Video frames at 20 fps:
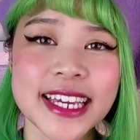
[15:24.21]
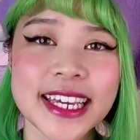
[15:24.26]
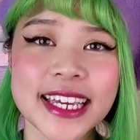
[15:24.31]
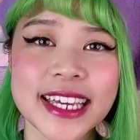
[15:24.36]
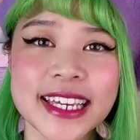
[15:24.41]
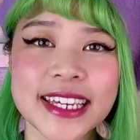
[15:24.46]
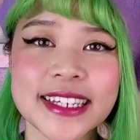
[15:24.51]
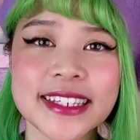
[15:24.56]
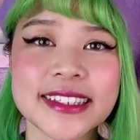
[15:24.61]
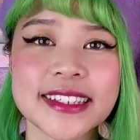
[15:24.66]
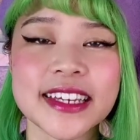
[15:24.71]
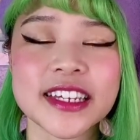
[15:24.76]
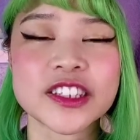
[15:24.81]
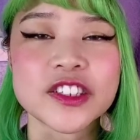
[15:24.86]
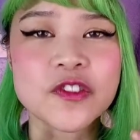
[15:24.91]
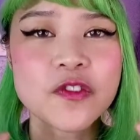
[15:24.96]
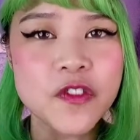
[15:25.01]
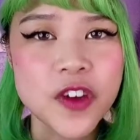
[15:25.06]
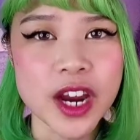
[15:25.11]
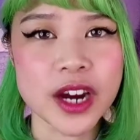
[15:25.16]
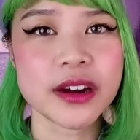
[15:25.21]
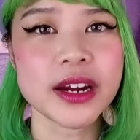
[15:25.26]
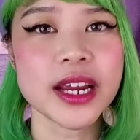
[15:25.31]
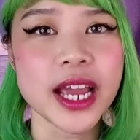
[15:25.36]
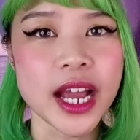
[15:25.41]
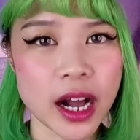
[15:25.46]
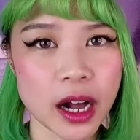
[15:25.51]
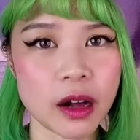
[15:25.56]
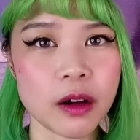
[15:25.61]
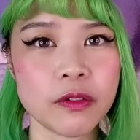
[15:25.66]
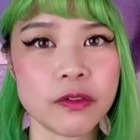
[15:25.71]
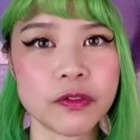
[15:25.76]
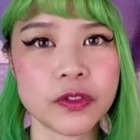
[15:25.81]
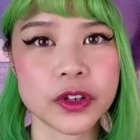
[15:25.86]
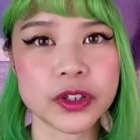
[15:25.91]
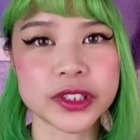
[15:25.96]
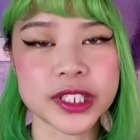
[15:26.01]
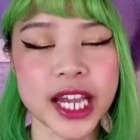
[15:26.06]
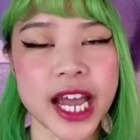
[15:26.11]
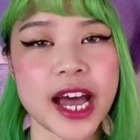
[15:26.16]
is it's very helpful
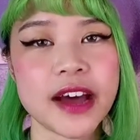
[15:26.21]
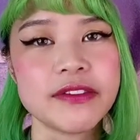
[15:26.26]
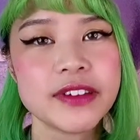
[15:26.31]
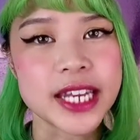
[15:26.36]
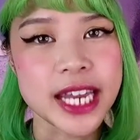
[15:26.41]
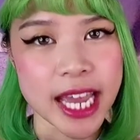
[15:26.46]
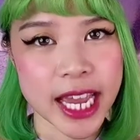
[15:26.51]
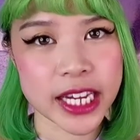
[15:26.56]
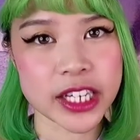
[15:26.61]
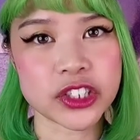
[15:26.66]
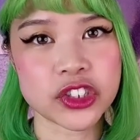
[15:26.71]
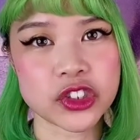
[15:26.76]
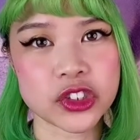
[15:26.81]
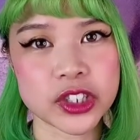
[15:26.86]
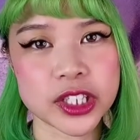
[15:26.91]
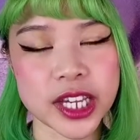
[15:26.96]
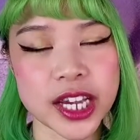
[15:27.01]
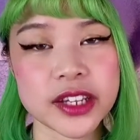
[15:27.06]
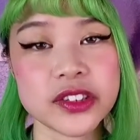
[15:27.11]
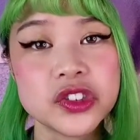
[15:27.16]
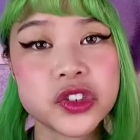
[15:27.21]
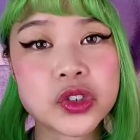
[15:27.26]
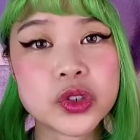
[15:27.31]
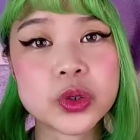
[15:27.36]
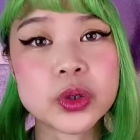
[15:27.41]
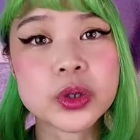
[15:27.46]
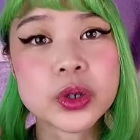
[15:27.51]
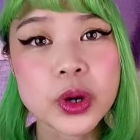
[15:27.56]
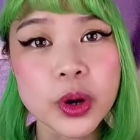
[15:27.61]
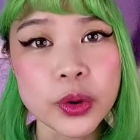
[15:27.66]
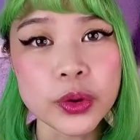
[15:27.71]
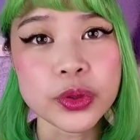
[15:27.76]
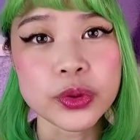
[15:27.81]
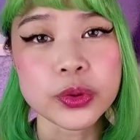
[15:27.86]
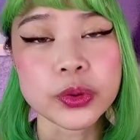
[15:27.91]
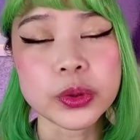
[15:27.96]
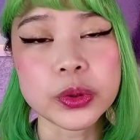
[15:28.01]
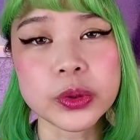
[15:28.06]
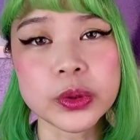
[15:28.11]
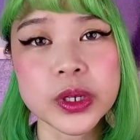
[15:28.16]
to have an exercise to go
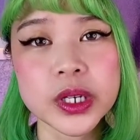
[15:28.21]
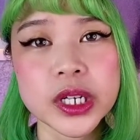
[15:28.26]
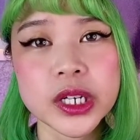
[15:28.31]
through